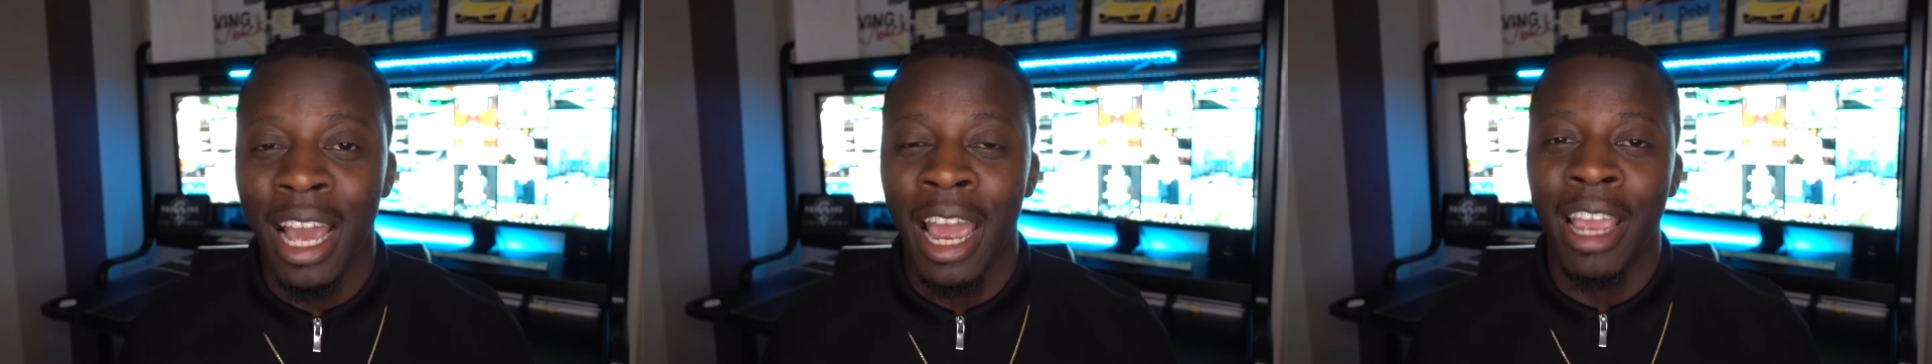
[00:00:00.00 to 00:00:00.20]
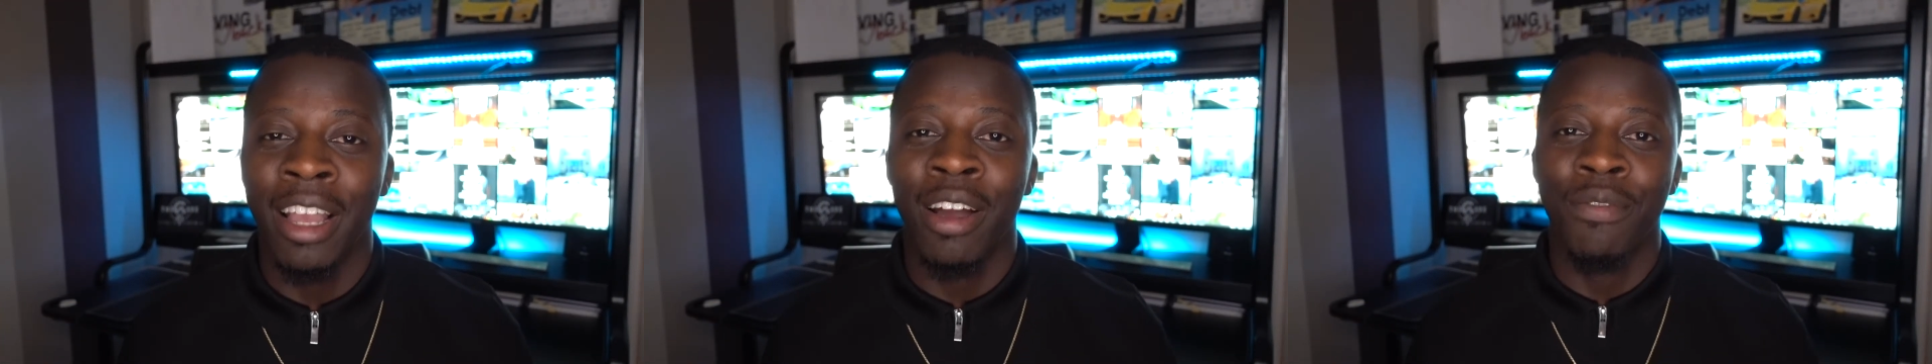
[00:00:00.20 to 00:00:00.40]

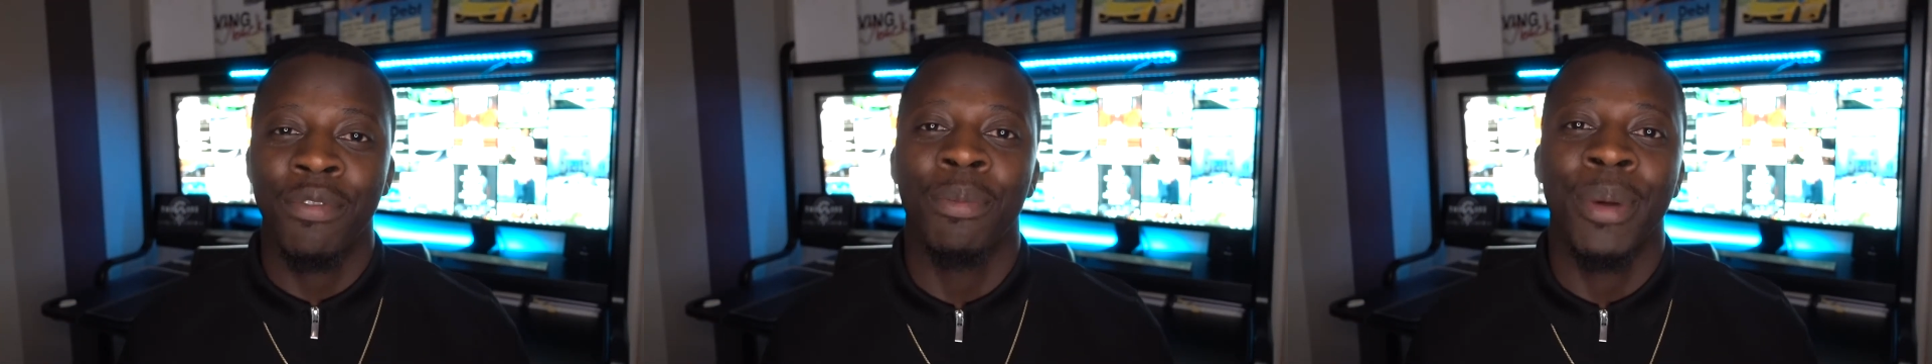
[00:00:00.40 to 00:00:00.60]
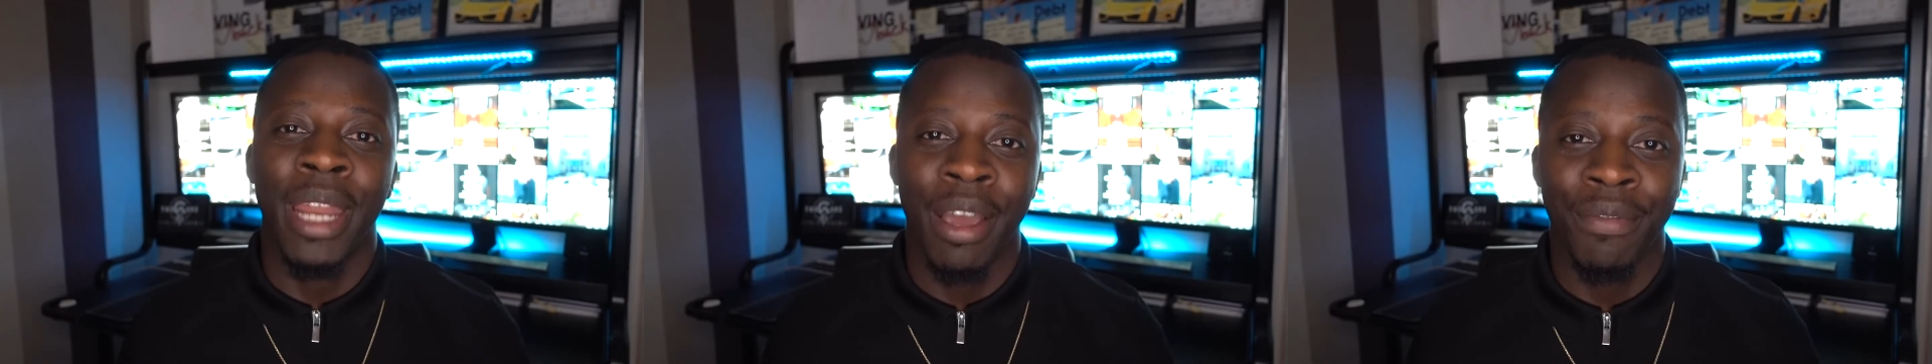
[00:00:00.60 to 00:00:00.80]
I come
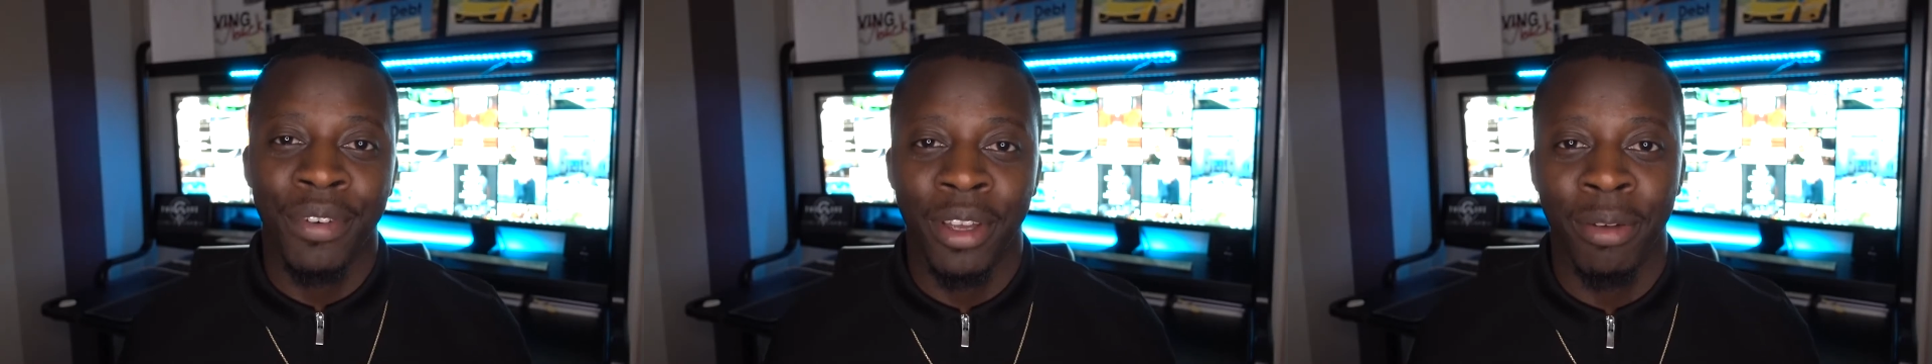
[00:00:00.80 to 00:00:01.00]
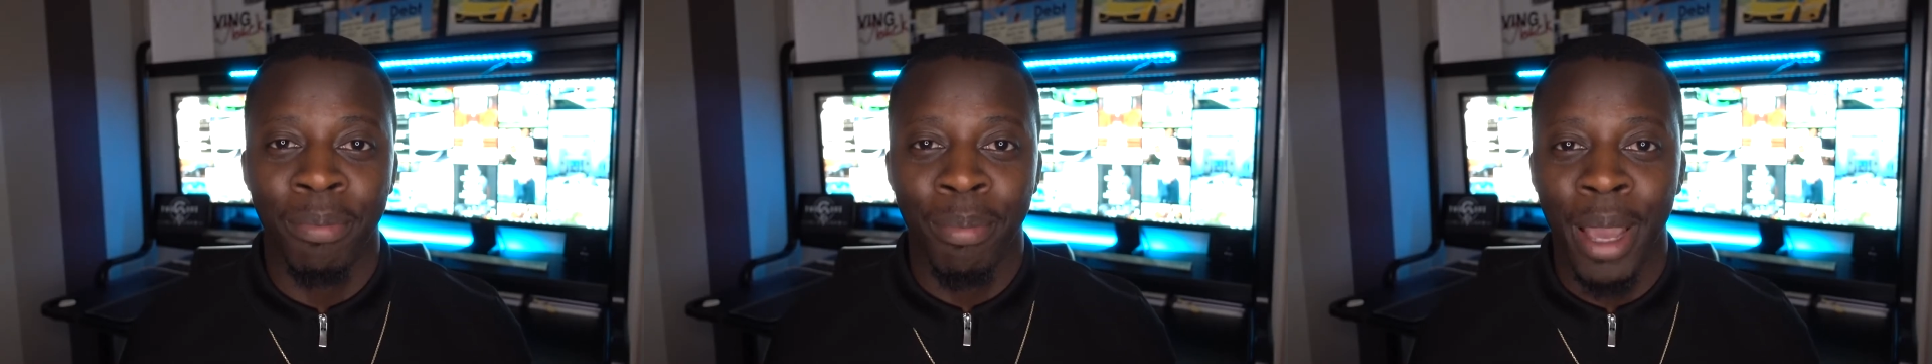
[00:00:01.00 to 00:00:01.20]
from an African